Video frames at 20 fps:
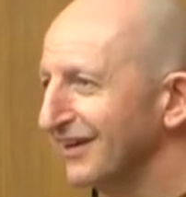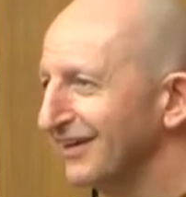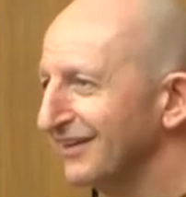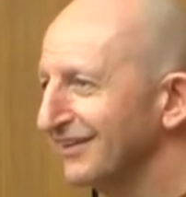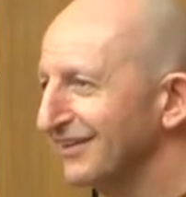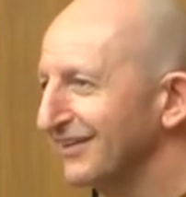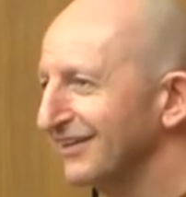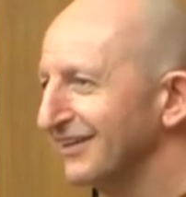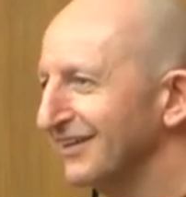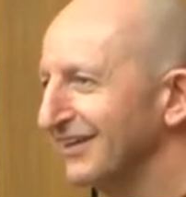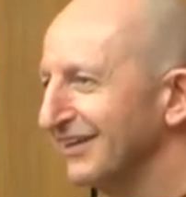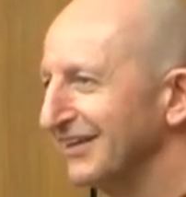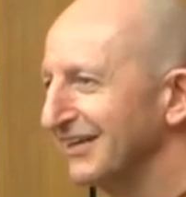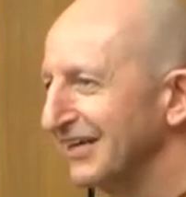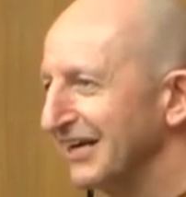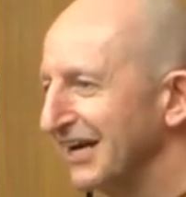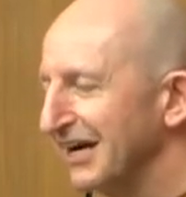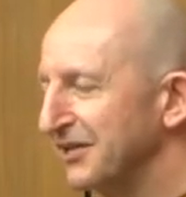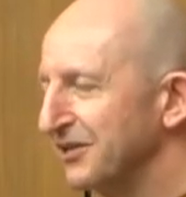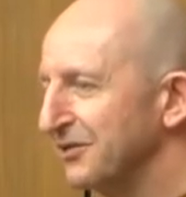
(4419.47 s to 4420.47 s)
And,
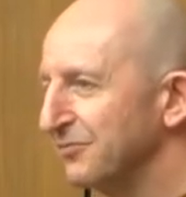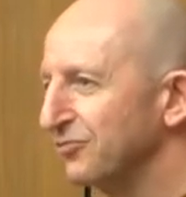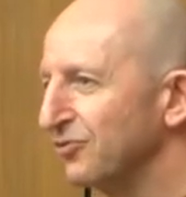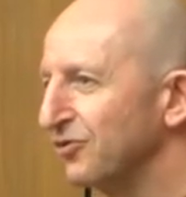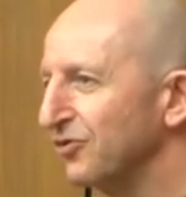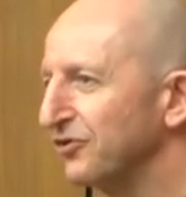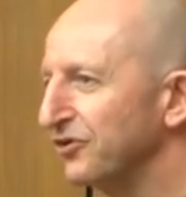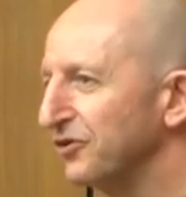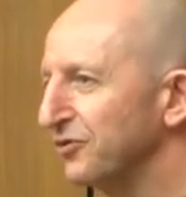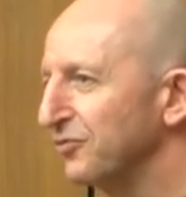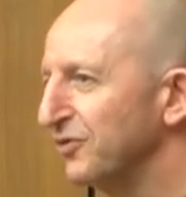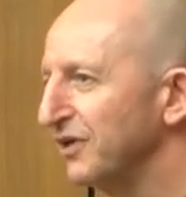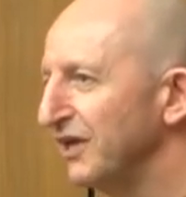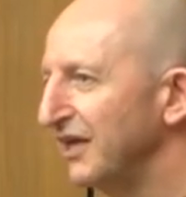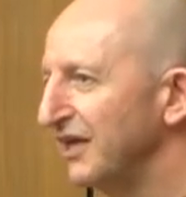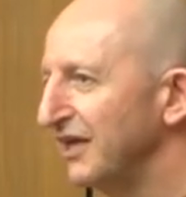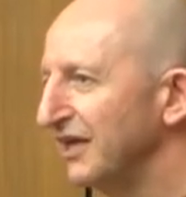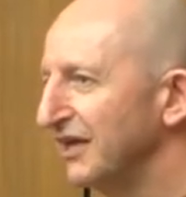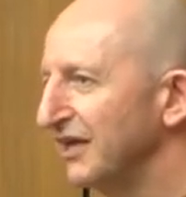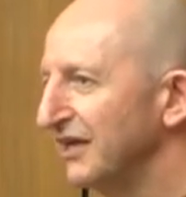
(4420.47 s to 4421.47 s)
and the more that
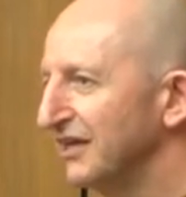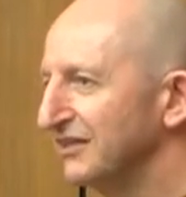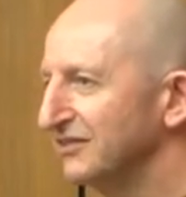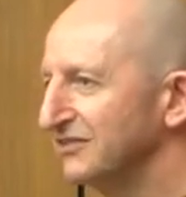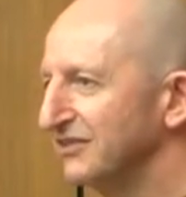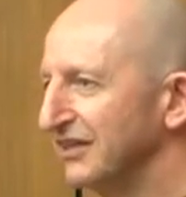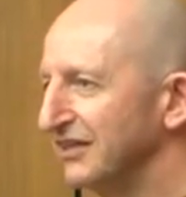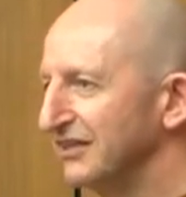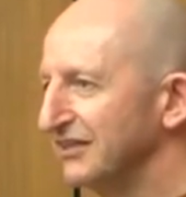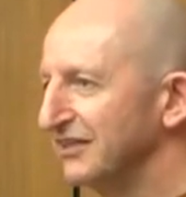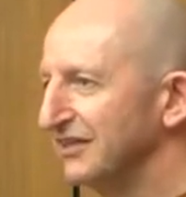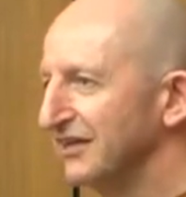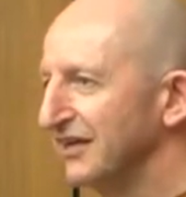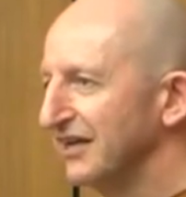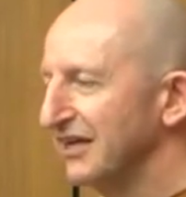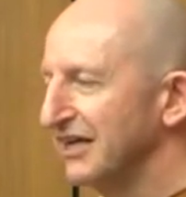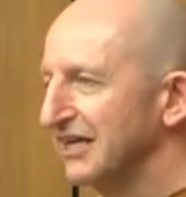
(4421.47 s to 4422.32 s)
we, say,